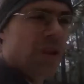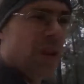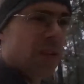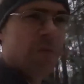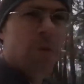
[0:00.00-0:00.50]

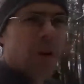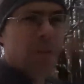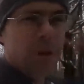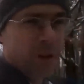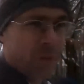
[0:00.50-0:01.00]
it's more
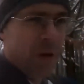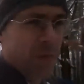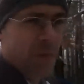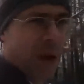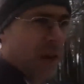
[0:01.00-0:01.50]
about my
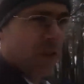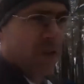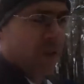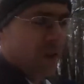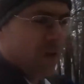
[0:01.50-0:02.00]
past.